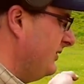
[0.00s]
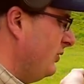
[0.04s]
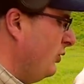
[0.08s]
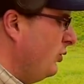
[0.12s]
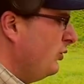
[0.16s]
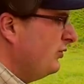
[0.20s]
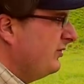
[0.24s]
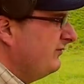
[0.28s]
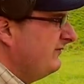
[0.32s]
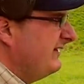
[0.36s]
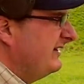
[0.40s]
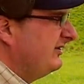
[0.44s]

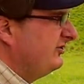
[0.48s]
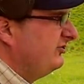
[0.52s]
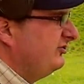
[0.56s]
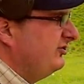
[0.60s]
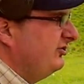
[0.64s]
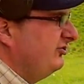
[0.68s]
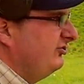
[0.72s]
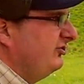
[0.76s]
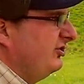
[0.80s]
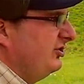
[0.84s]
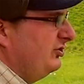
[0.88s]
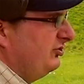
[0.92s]
all the registered
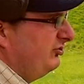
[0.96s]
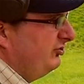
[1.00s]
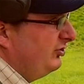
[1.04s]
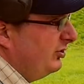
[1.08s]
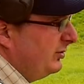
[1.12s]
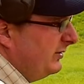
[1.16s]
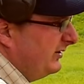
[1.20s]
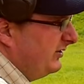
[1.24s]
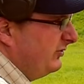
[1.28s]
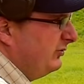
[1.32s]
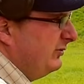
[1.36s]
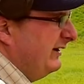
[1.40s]
shoots, 2
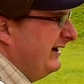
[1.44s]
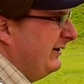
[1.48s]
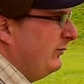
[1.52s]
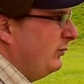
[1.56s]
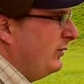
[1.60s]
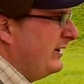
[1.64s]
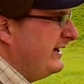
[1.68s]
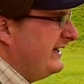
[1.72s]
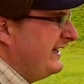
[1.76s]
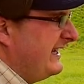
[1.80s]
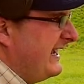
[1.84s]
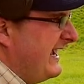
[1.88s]
or 3 a
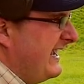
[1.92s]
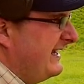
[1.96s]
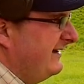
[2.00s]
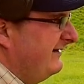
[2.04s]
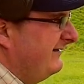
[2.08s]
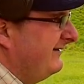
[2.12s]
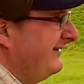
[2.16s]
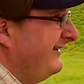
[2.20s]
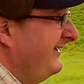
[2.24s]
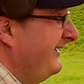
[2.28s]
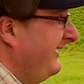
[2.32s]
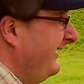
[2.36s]

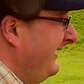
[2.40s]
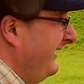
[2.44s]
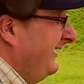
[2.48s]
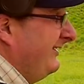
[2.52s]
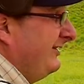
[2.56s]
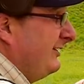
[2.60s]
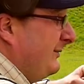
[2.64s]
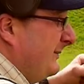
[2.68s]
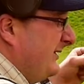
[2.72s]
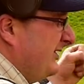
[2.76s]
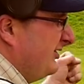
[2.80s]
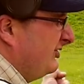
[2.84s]
weekend.
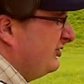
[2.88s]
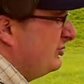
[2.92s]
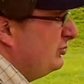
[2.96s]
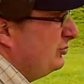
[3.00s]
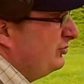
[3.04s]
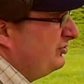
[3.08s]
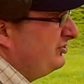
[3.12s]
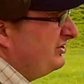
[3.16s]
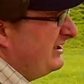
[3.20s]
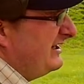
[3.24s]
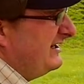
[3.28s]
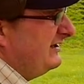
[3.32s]
Some of the schools
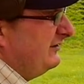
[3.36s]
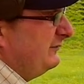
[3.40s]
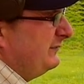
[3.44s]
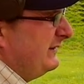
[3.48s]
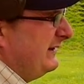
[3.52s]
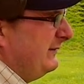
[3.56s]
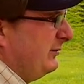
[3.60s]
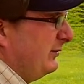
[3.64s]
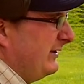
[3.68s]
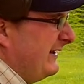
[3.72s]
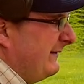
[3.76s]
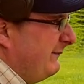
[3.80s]
challenge
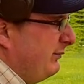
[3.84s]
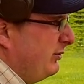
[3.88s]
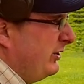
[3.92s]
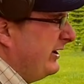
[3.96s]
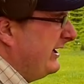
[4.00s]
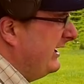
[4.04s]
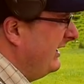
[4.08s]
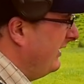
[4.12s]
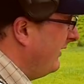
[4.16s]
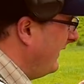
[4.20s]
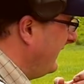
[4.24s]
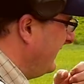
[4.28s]
people. They're
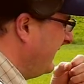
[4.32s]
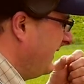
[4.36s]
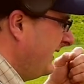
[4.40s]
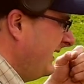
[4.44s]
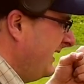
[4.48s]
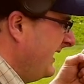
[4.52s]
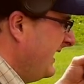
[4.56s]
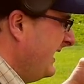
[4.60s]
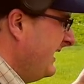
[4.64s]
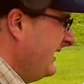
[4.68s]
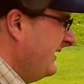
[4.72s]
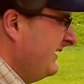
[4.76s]
putting like
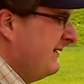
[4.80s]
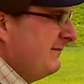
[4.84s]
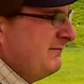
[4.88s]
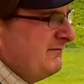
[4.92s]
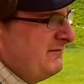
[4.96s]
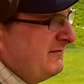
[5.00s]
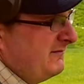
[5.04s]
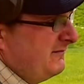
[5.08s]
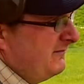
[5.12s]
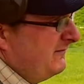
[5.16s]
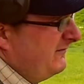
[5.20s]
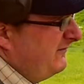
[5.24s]

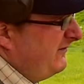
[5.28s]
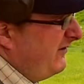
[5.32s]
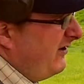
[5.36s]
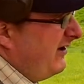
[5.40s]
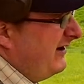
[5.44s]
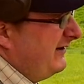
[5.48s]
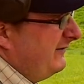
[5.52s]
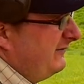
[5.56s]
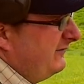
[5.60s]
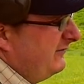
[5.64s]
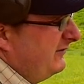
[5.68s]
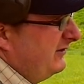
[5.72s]

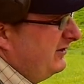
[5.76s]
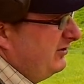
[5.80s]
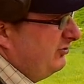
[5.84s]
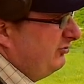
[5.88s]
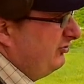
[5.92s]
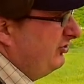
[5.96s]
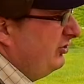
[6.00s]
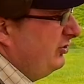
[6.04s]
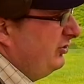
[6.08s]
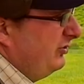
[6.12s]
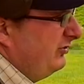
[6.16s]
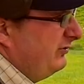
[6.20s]

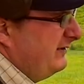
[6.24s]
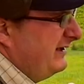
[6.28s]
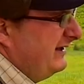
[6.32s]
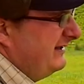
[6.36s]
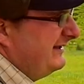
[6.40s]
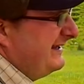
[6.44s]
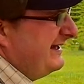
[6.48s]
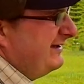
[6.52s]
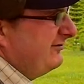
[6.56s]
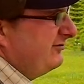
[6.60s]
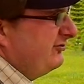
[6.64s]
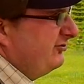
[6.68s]

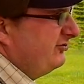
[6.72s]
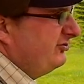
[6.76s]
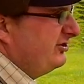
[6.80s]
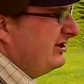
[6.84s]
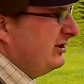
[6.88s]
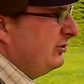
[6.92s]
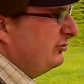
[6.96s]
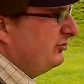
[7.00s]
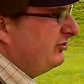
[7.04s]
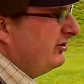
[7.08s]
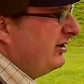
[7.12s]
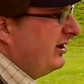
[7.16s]
2,000-3,000
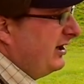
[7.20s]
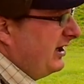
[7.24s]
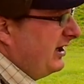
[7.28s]
shells